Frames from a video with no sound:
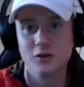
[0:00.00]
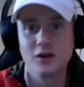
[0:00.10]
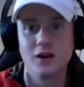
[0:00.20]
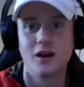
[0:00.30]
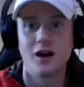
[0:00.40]
Uh,
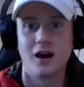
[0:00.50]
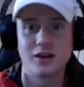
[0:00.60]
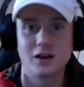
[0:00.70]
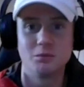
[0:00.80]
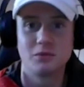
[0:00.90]
I
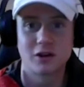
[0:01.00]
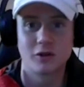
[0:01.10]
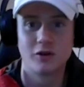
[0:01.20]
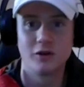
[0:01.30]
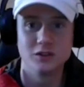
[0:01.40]
think in
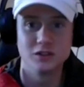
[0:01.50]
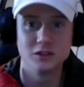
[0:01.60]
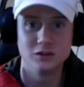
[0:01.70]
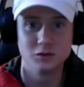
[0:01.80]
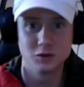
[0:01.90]
particular it was
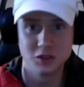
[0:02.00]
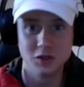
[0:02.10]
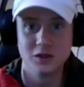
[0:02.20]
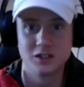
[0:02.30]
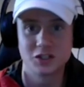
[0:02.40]
it was
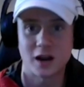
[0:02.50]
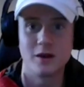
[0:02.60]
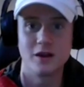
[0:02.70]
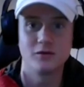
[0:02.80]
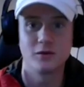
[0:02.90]
you and Checkmate,